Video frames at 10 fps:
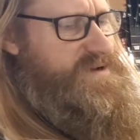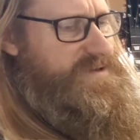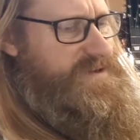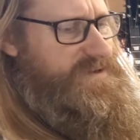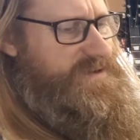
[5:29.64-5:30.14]

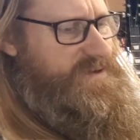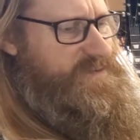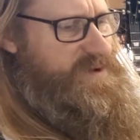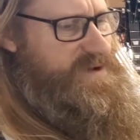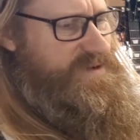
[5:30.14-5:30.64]
undercoat,
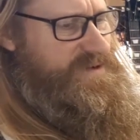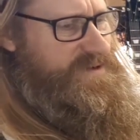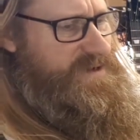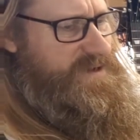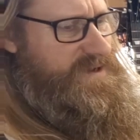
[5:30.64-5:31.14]
past,
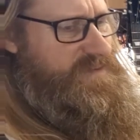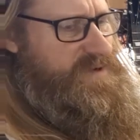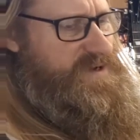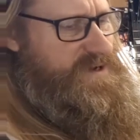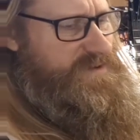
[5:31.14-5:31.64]

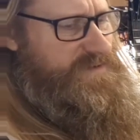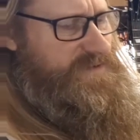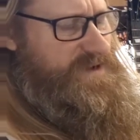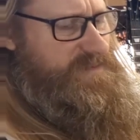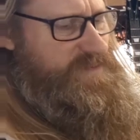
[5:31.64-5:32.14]
pickups
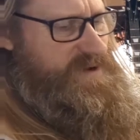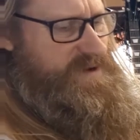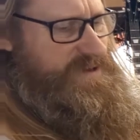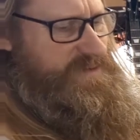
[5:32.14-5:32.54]
fit, past,